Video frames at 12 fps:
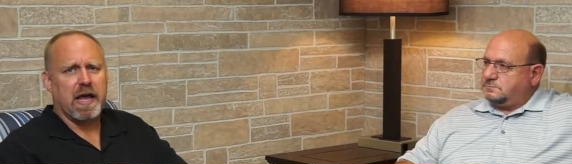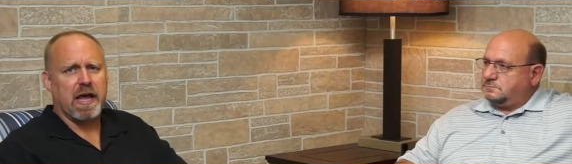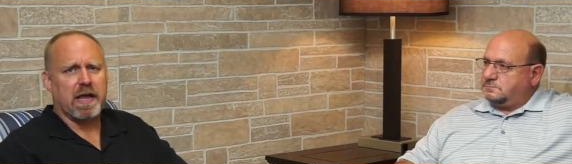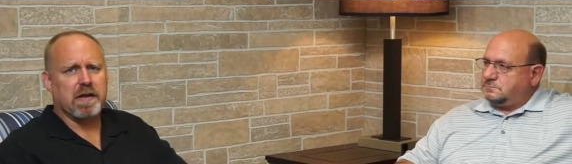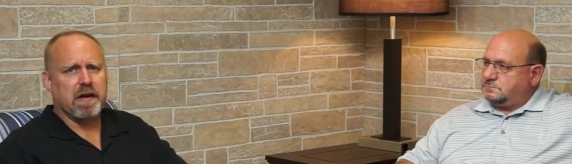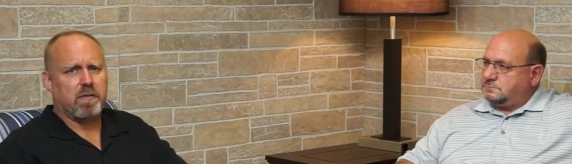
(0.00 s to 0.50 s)

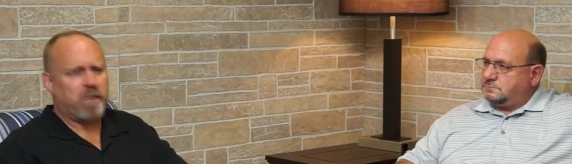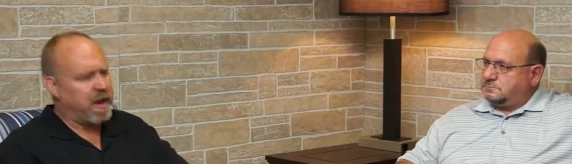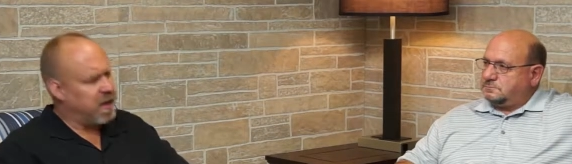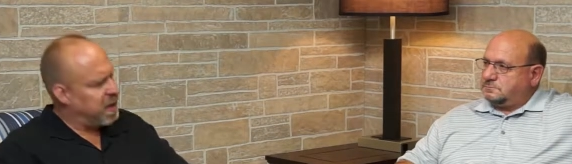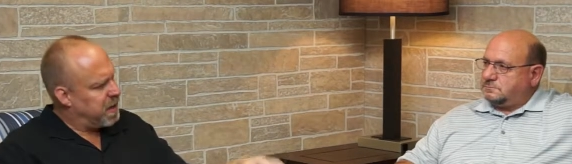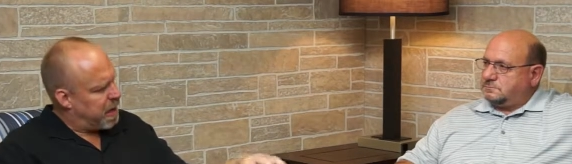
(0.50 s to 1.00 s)
Speaker 1: And uh,
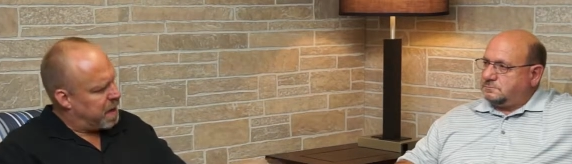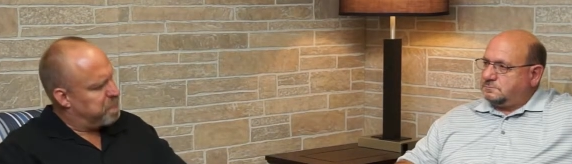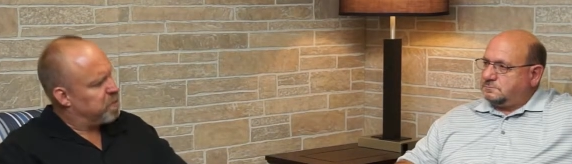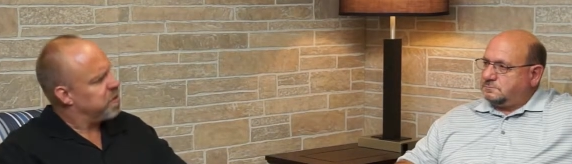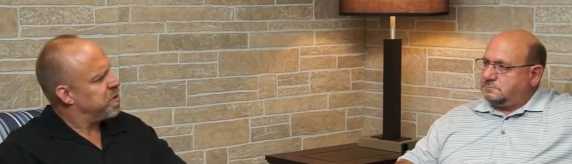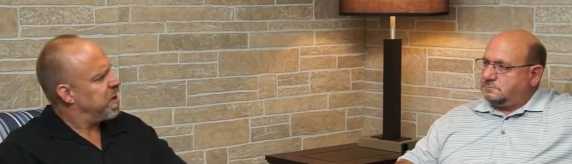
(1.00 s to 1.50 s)
Randy, I
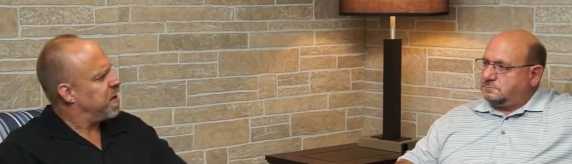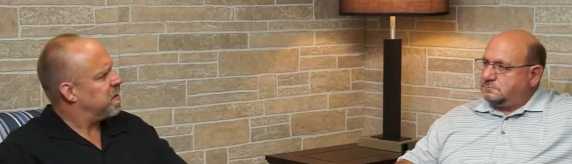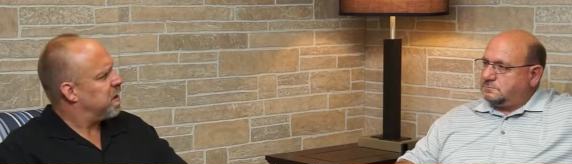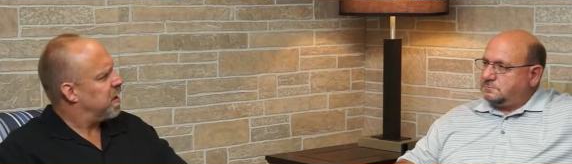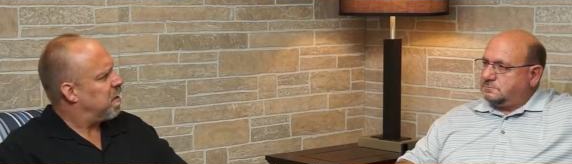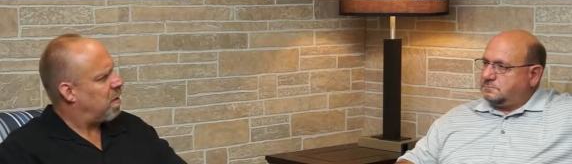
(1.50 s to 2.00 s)
appreciate
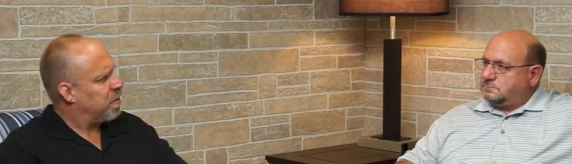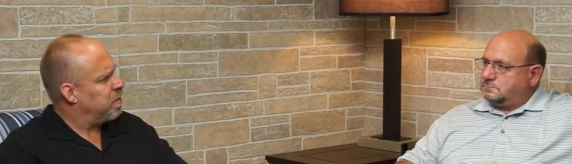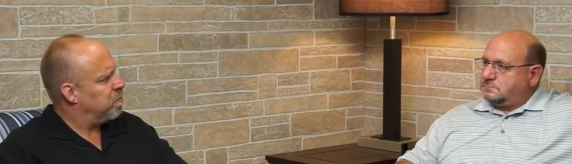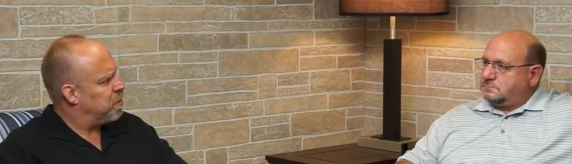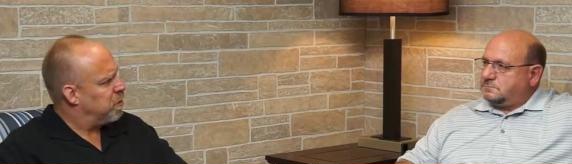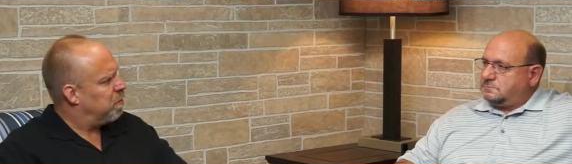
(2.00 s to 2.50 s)
uh, all you
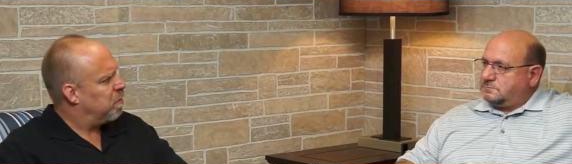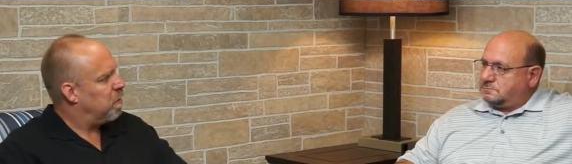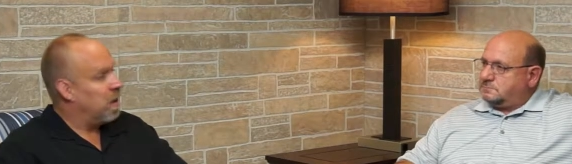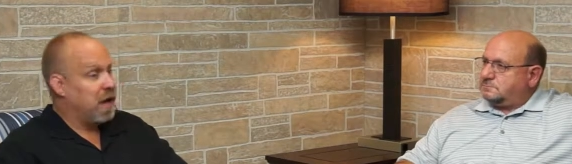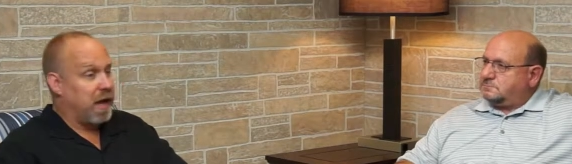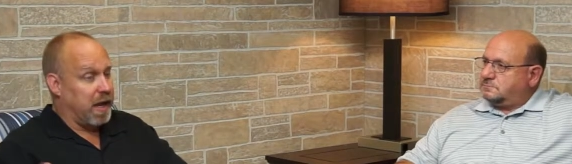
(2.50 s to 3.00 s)
do
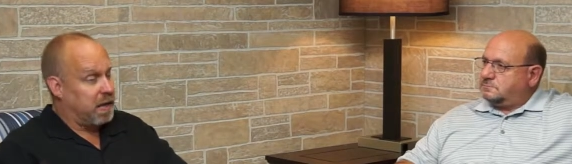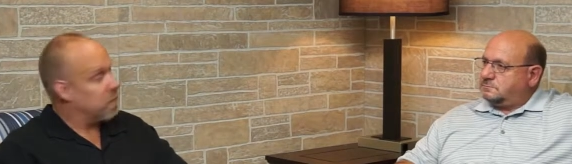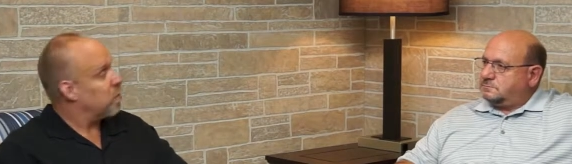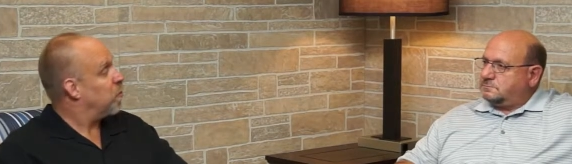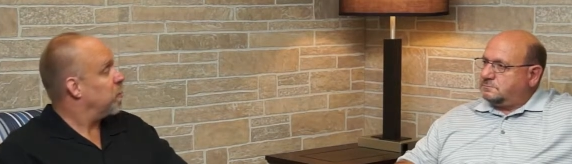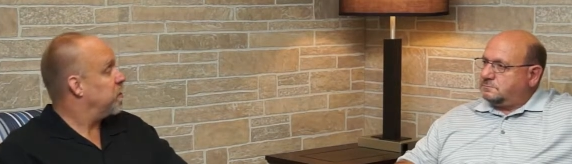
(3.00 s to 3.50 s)
and are
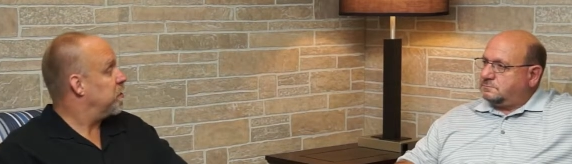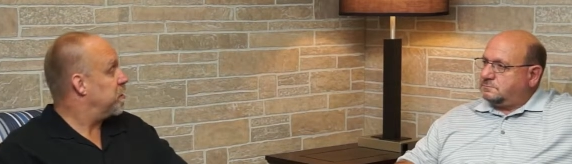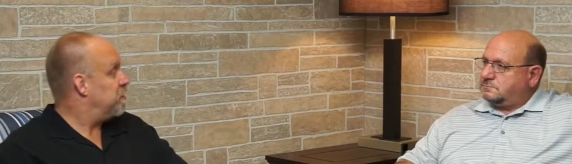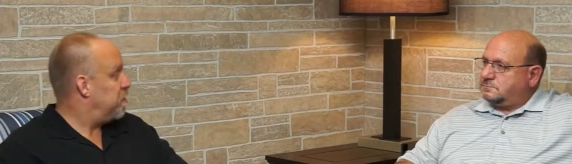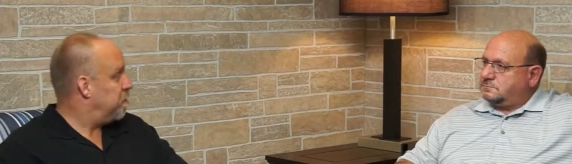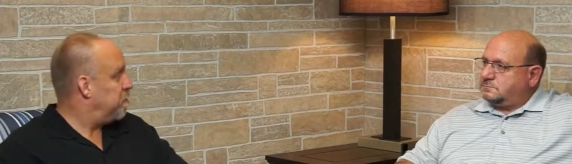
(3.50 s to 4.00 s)
going to
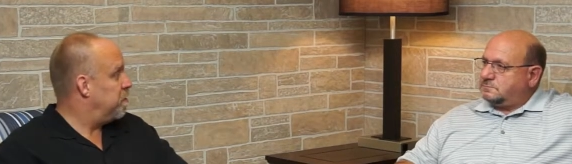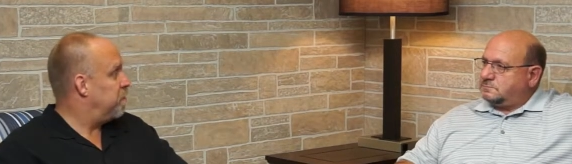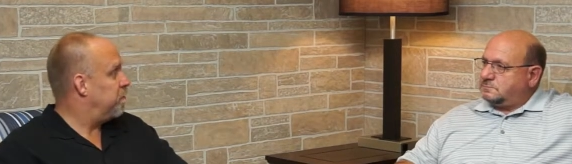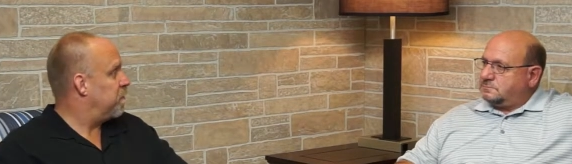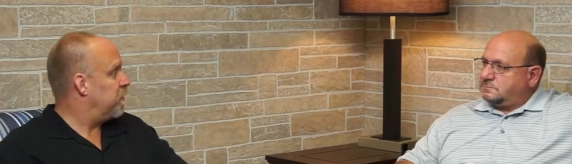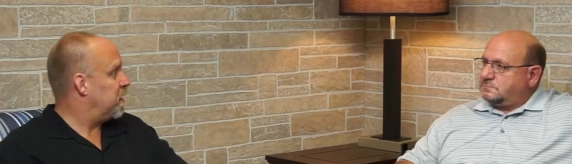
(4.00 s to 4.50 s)
continue to do
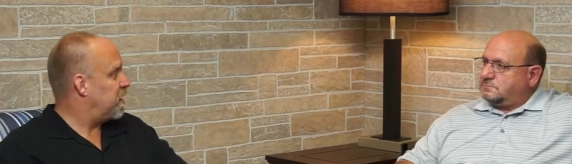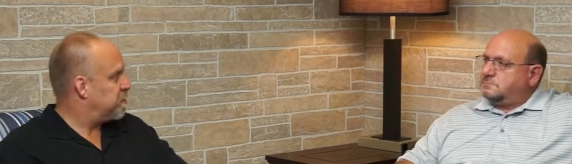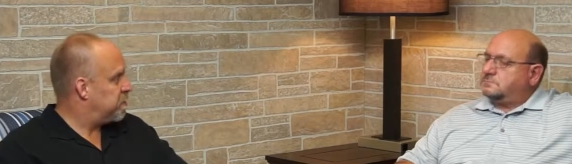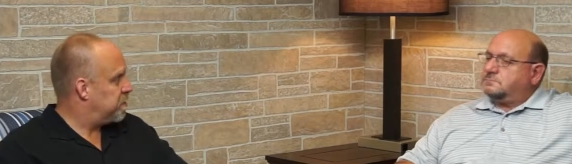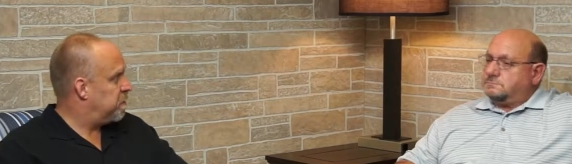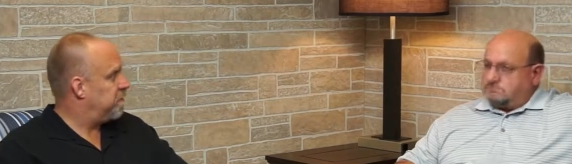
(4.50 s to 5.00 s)
for the next
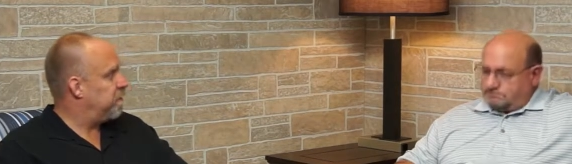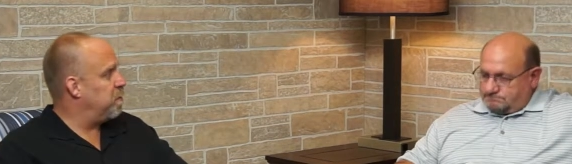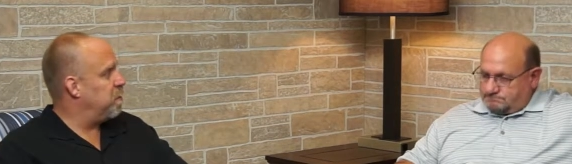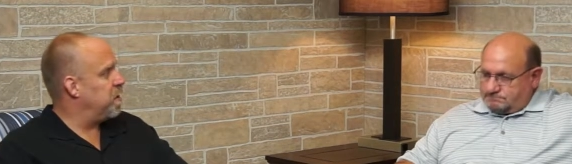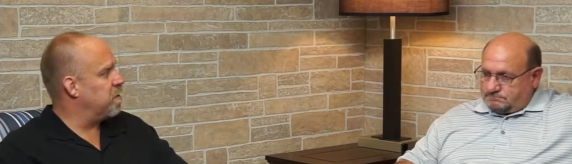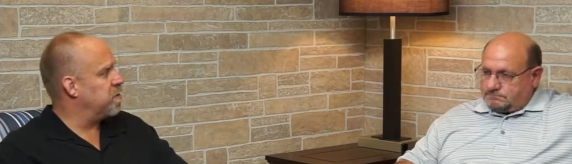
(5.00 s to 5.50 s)
few
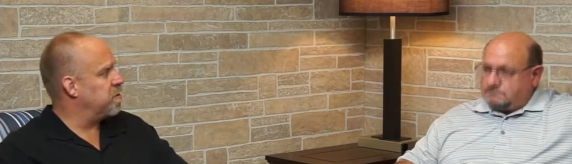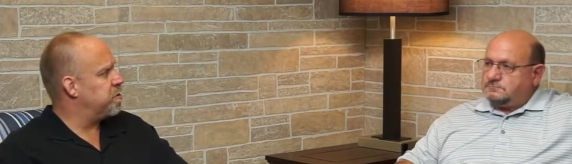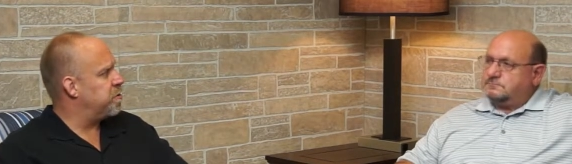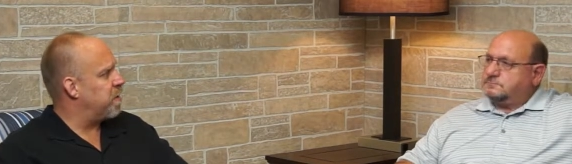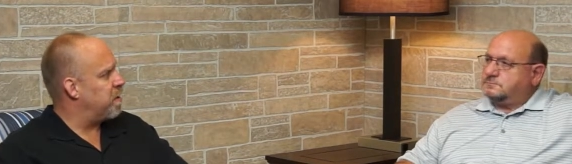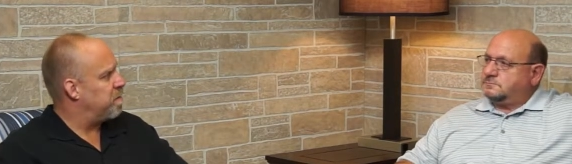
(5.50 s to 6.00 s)
years as
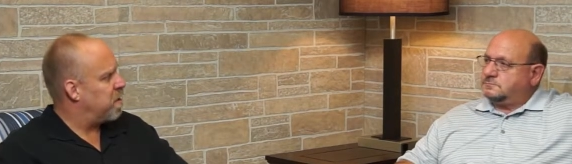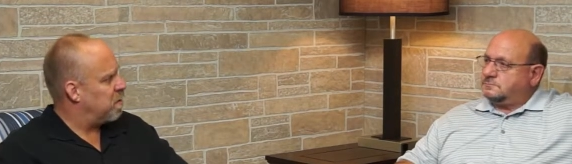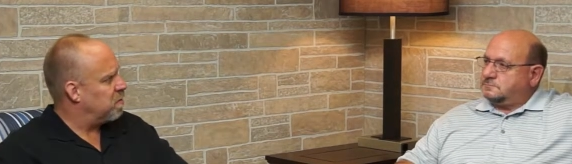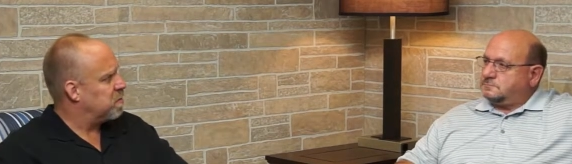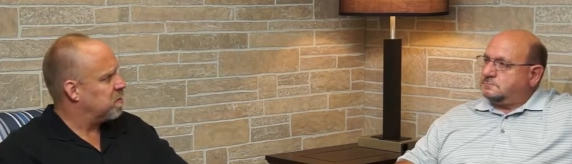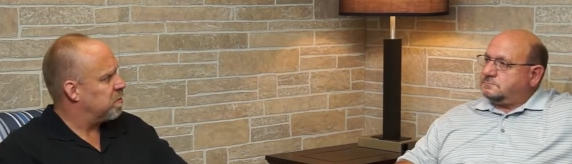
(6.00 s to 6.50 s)
you're
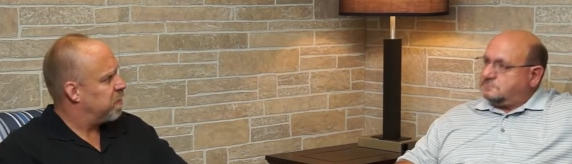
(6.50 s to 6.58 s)
unopposed. So